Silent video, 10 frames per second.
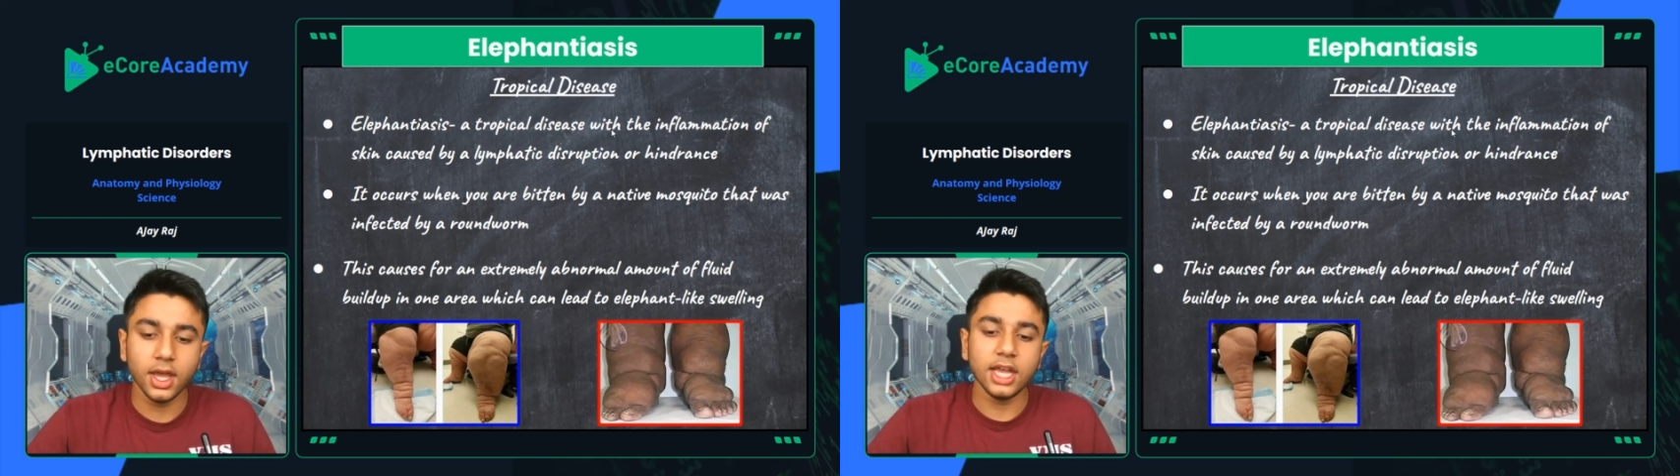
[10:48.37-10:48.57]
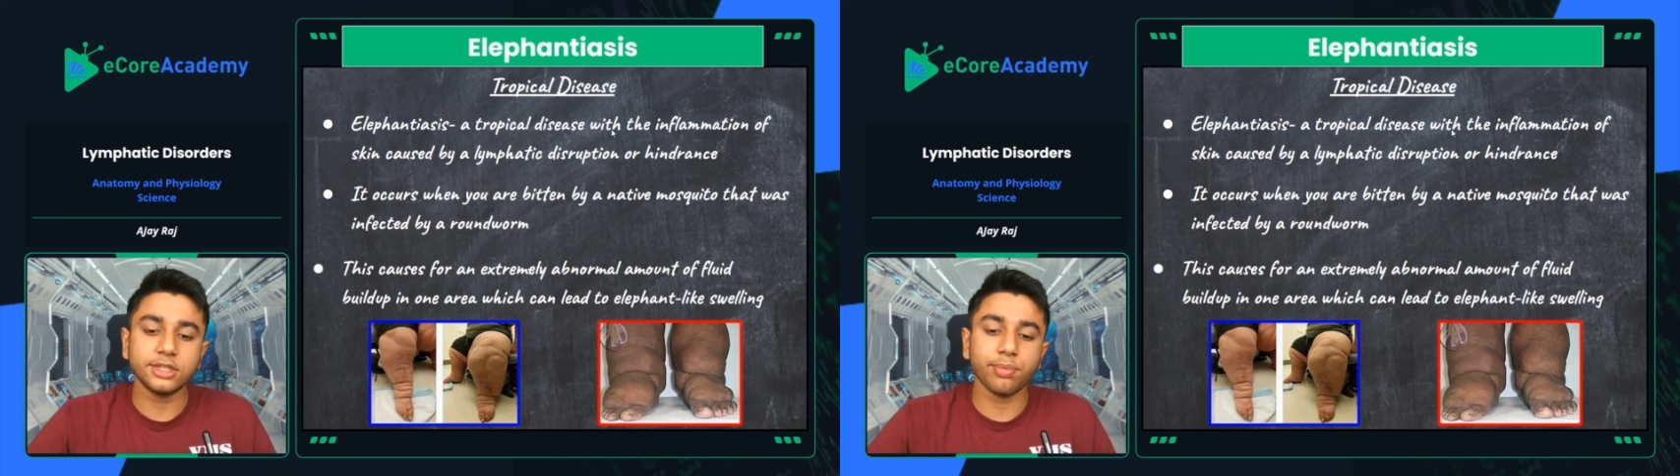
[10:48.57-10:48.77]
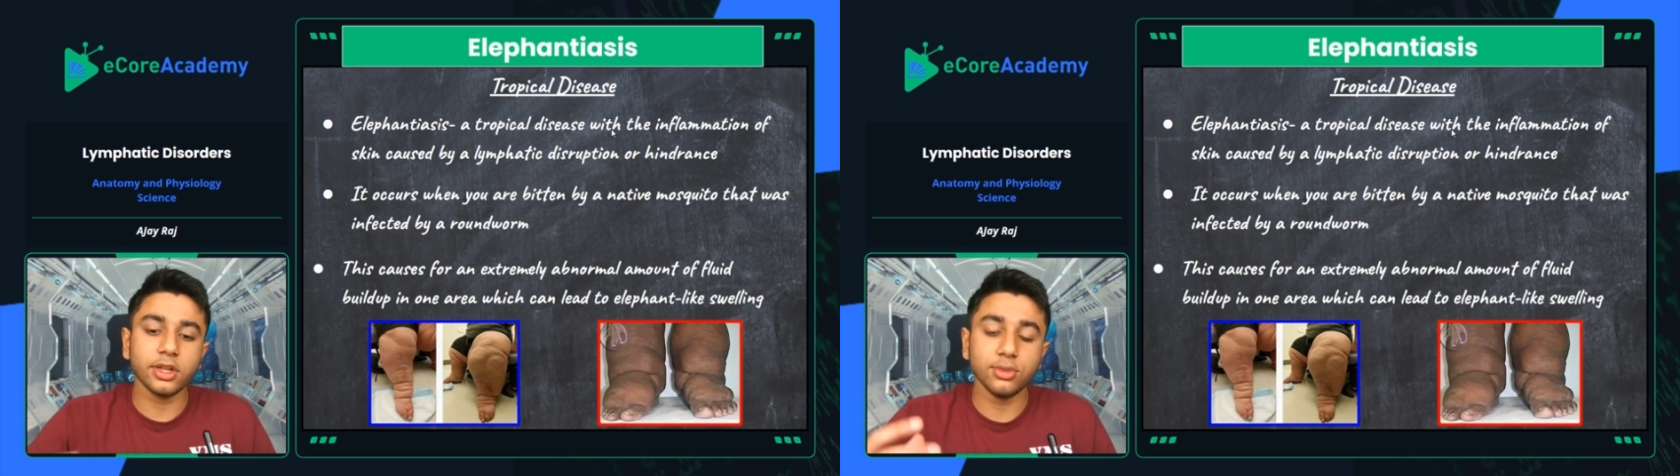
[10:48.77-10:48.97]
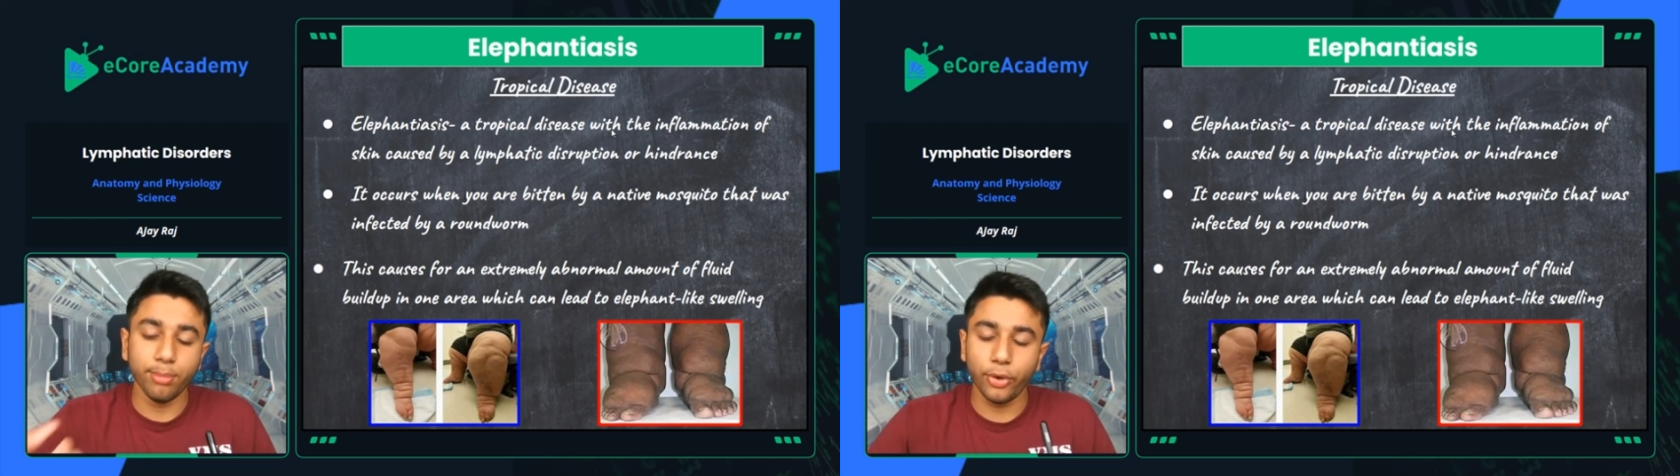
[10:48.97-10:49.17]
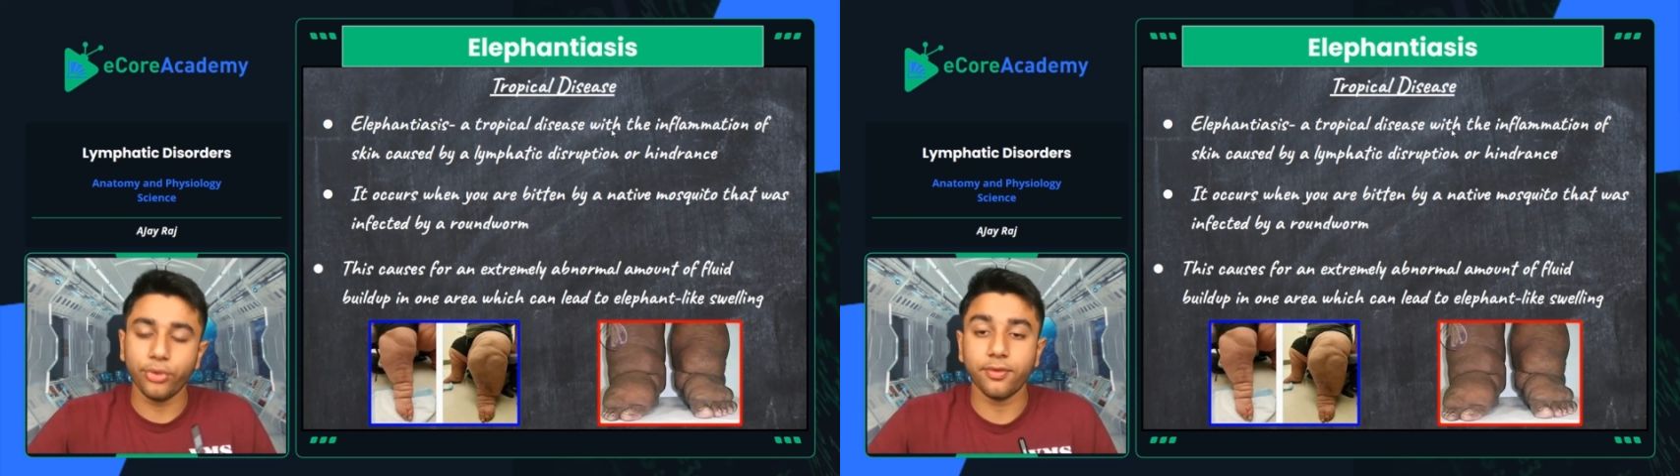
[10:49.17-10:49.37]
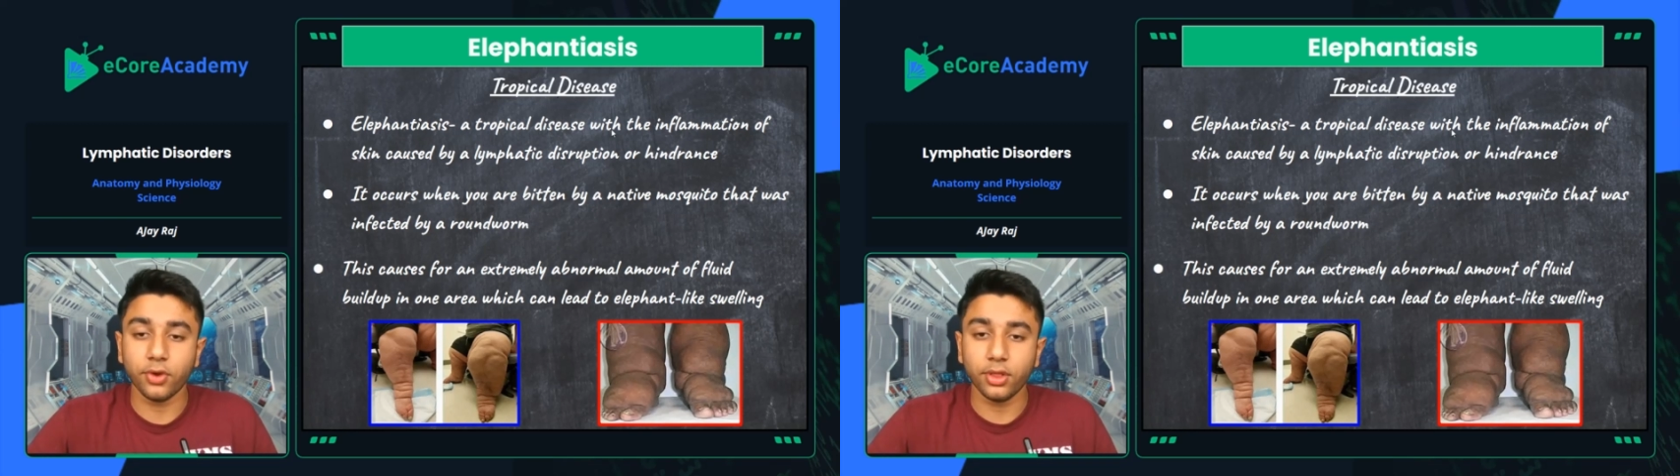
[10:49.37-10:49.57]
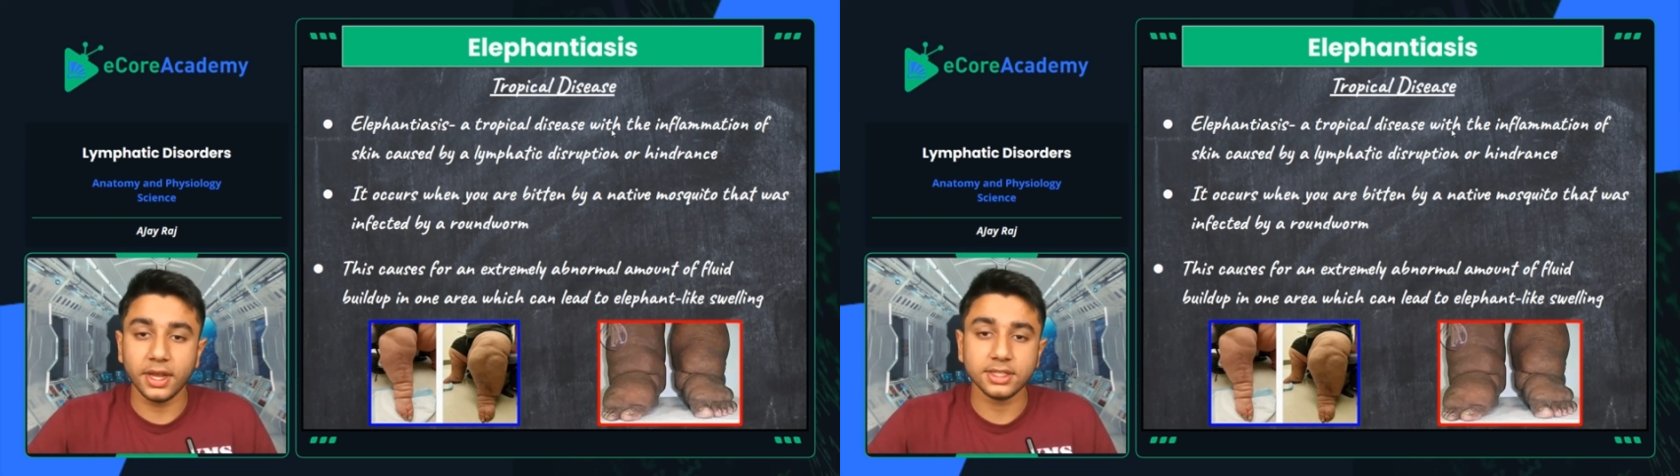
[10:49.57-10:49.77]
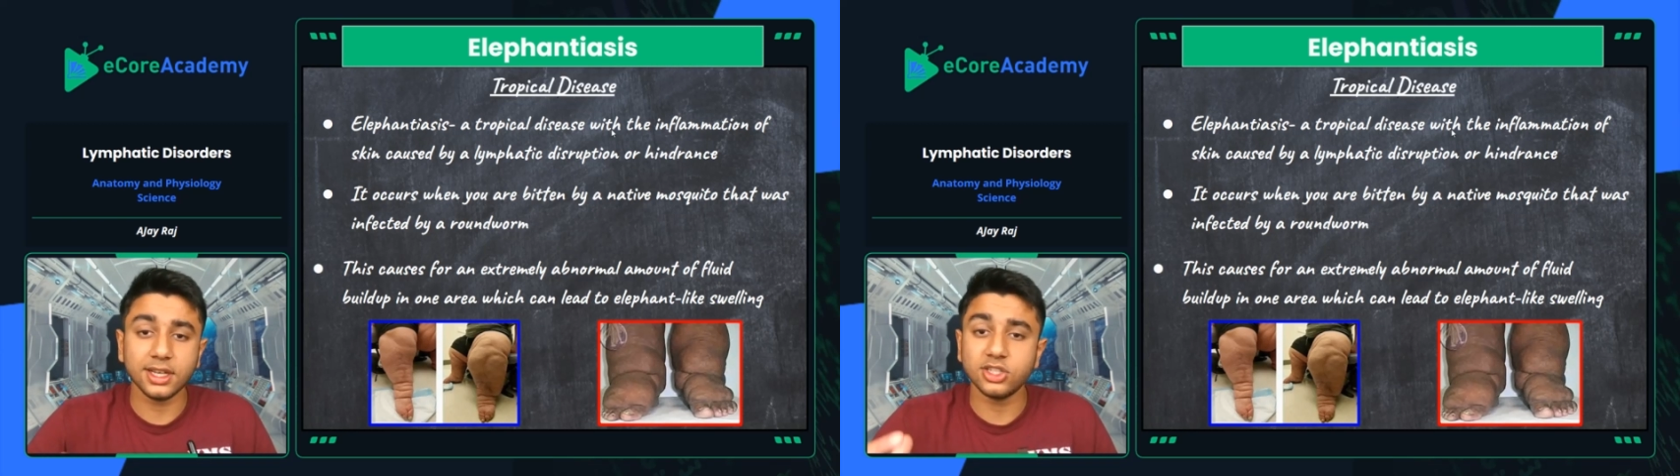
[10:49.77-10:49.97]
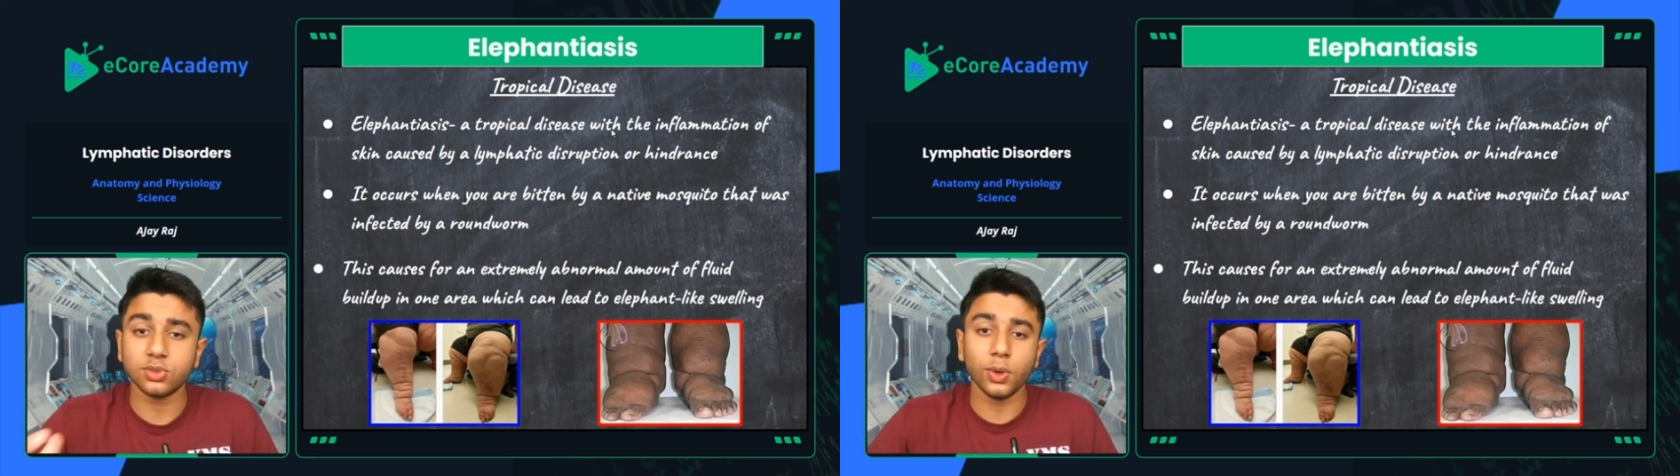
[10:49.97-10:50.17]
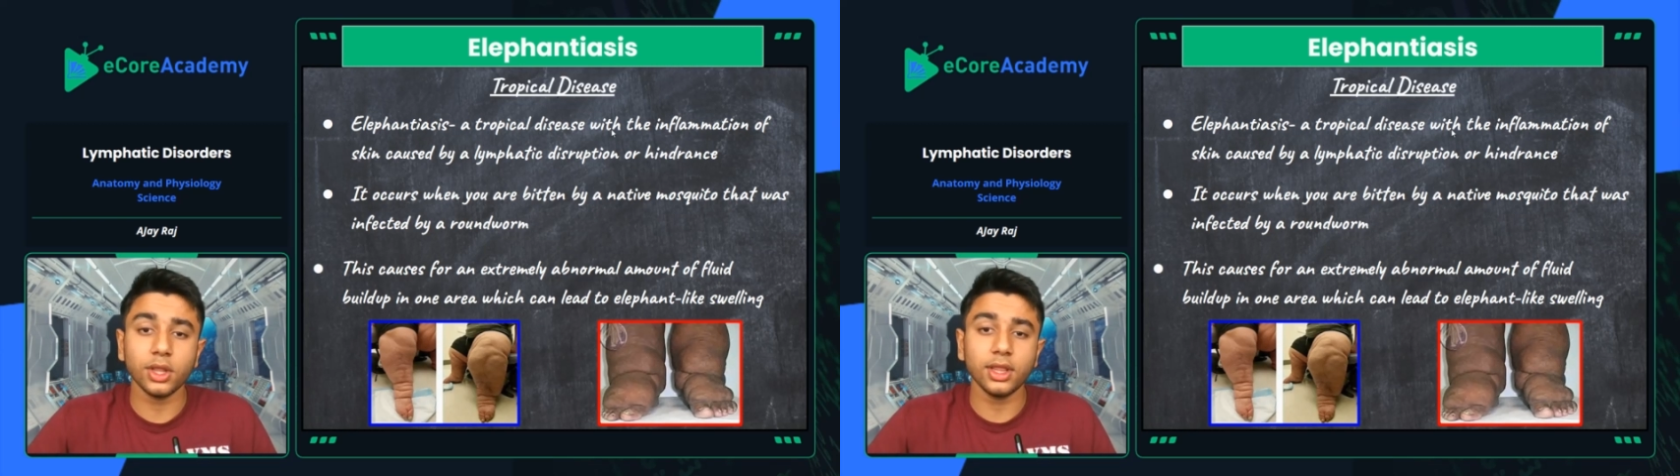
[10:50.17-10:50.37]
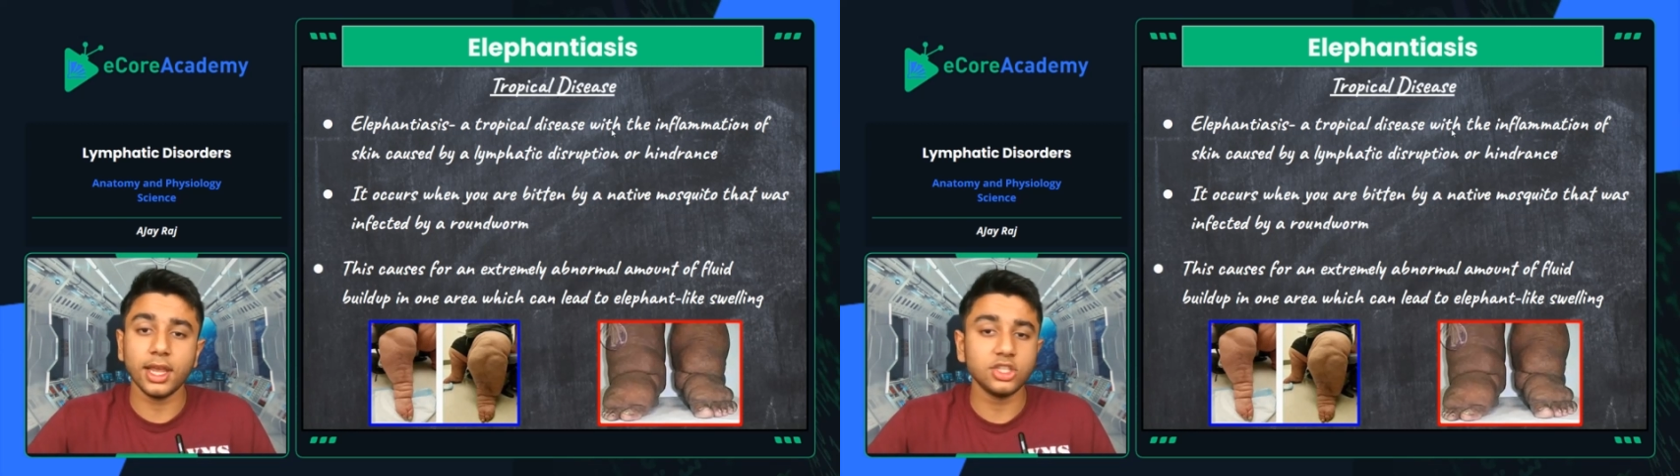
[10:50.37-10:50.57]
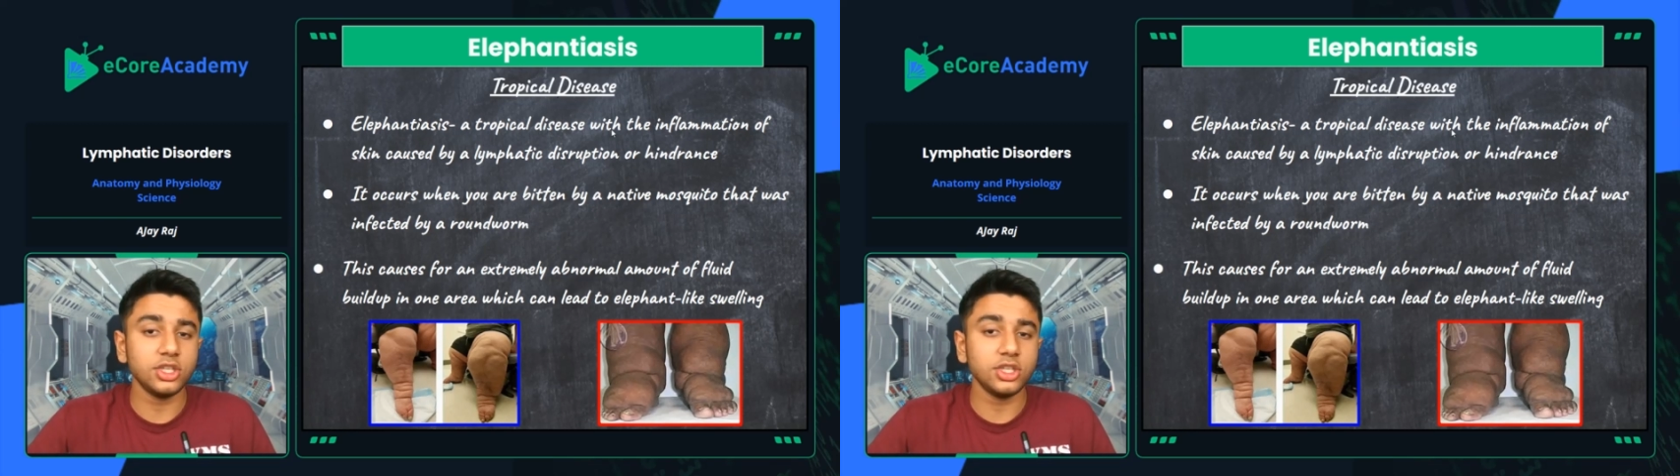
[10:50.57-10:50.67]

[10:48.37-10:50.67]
it spread to both of her legs, not just one leg.